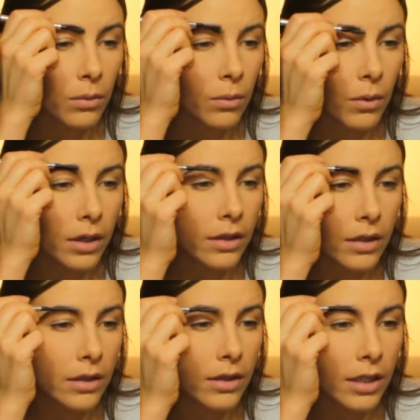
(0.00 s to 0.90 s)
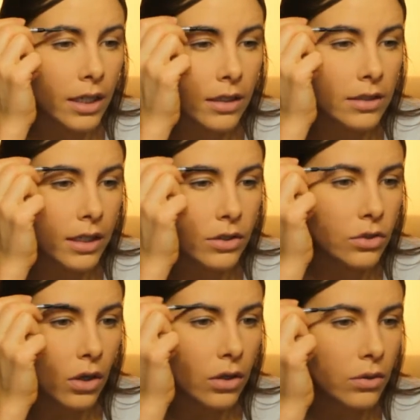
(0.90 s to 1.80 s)
one of the things I
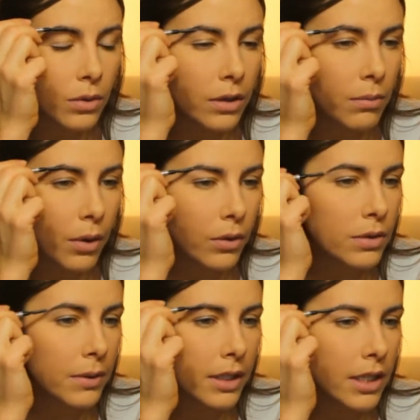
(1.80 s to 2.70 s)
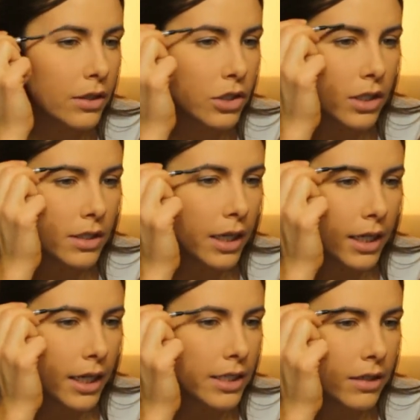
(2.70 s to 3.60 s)
struggled with most, because I just
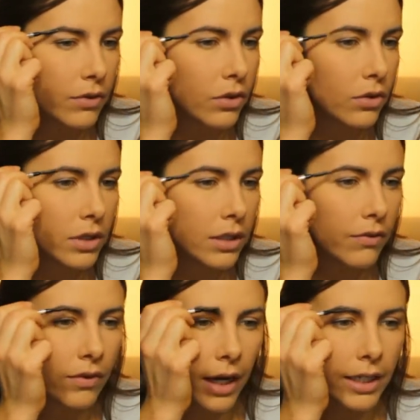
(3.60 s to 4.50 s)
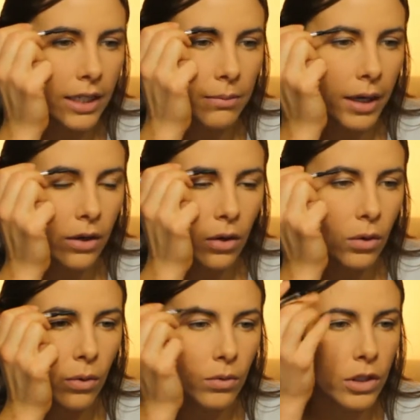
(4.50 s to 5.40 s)
kind of had difficulty finding my
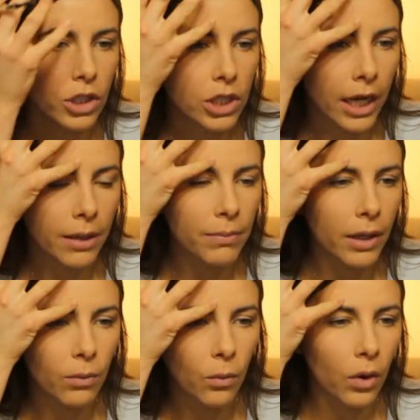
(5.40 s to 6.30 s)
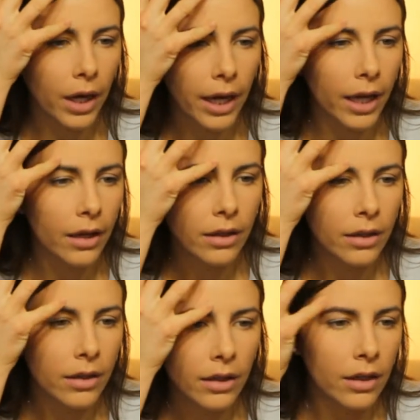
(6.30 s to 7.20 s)
own shape and what,
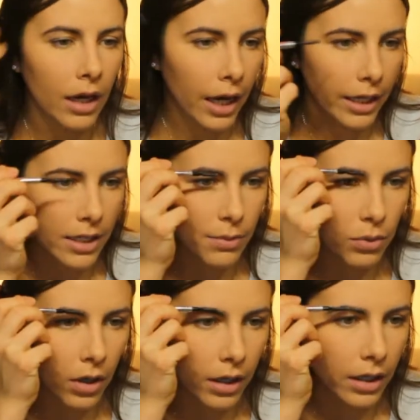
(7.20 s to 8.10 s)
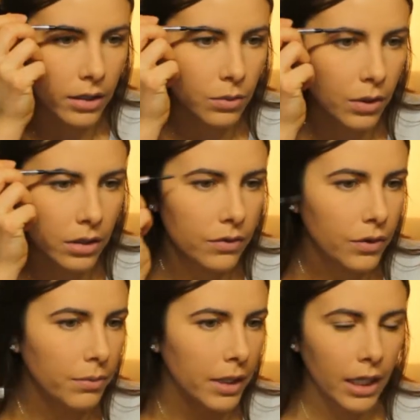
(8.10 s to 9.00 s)
I guess, product worked
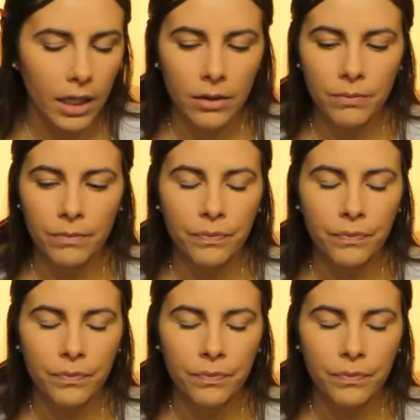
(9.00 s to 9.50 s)
for me.